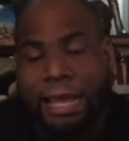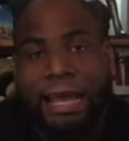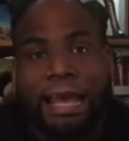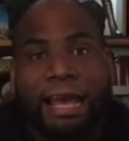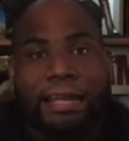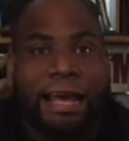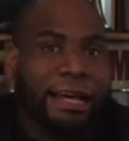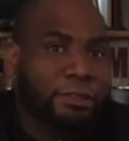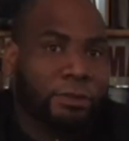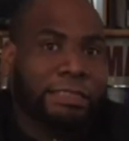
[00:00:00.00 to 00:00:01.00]
And
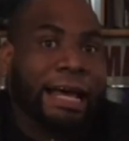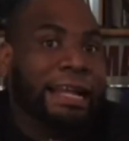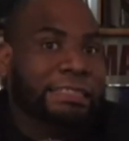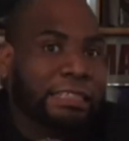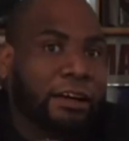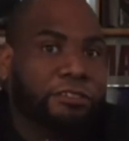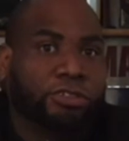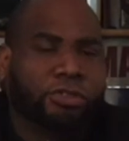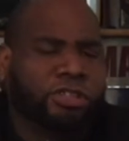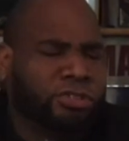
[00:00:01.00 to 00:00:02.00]
afterwards, I had it sent off
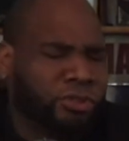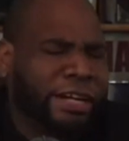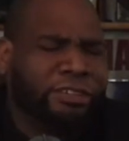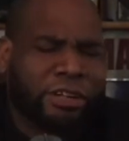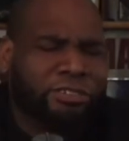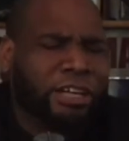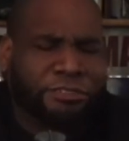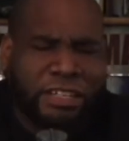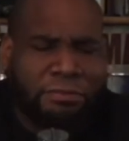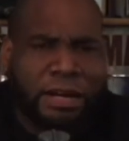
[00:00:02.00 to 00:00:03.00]
to a great, great, great
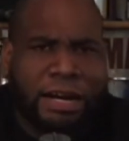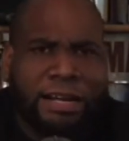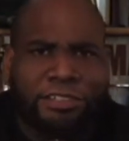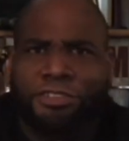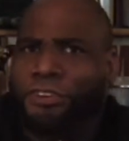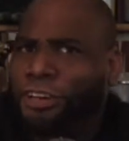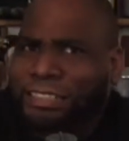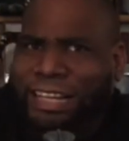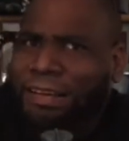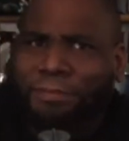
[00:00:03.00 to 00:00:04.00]
friend of mine. You've heard
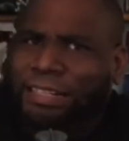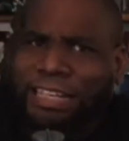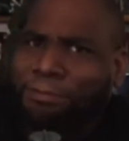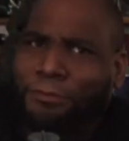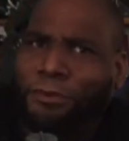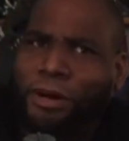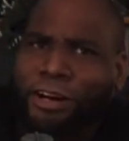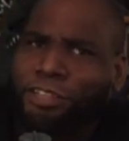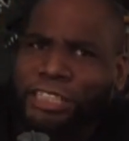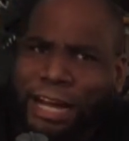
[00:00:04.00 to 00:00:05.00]
his name many times before
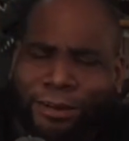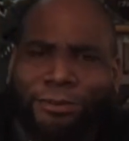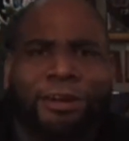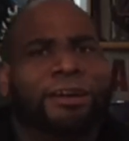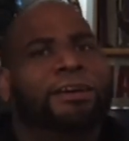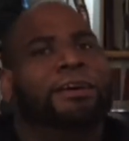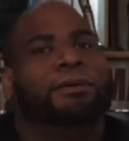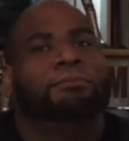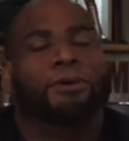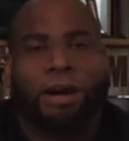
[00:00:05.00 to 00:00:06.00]
here on the channel.
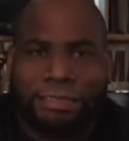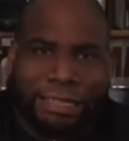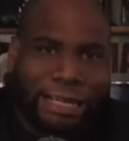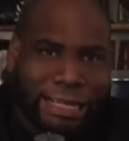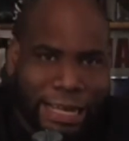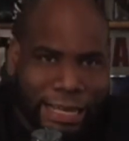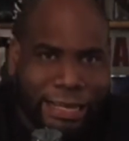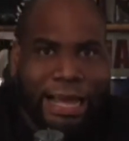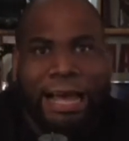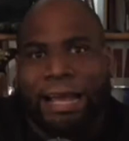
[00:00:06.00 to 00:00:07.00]
Mark
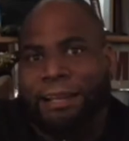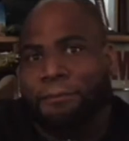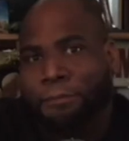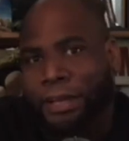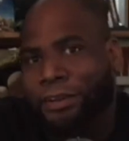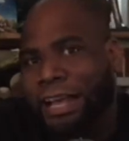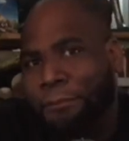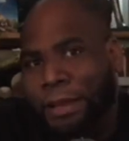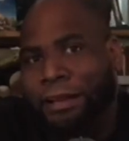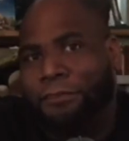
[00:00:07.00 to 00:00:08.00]
Sangyang. I had him build it
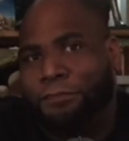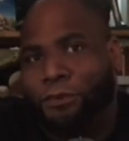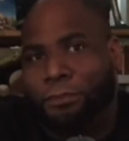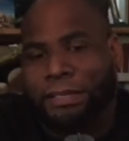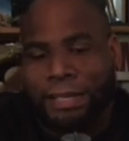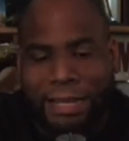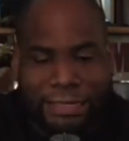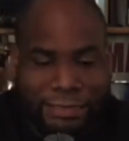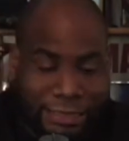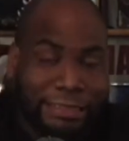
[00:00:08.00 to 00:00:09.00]
and paint it for me.
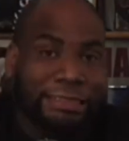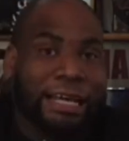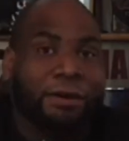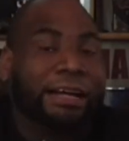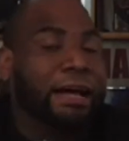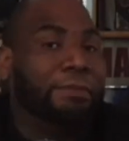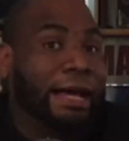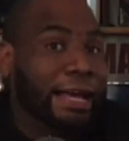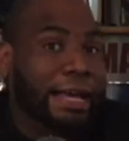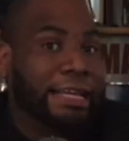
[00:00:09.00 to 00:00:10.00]
And this is how I got
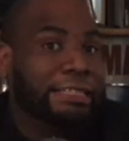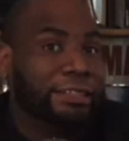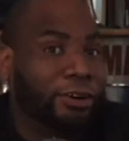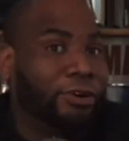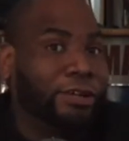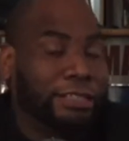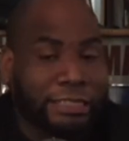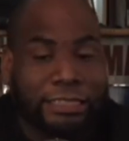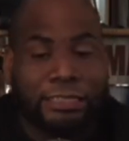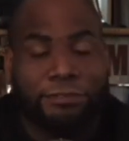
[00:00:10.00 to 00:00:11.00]
my hands on
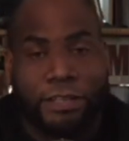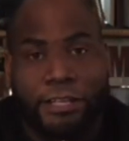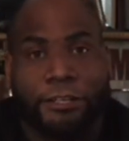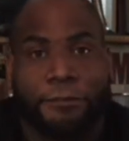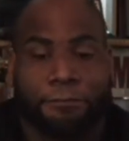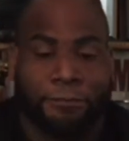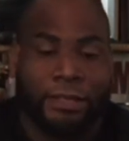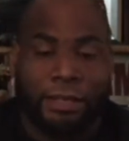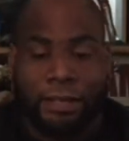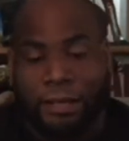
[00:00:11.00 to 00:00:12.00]
this figure.
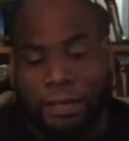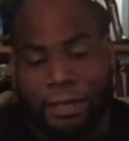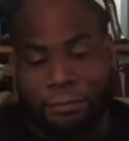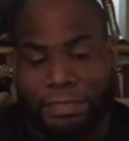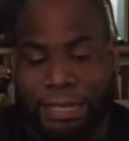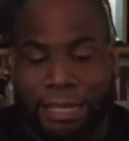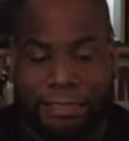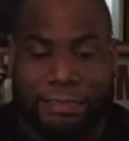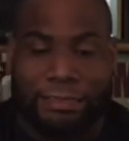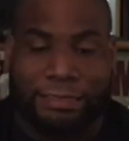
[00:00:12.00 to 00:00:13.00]
And
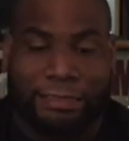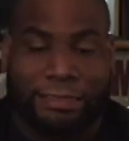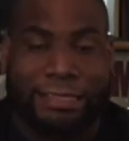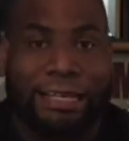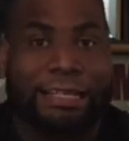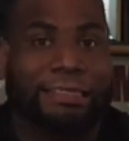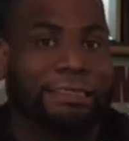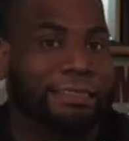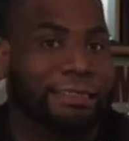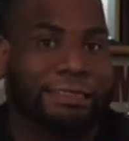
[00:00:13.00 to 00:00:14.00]
yes,
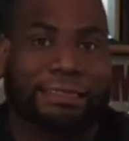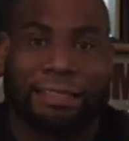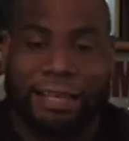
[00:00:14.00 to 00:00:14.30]
this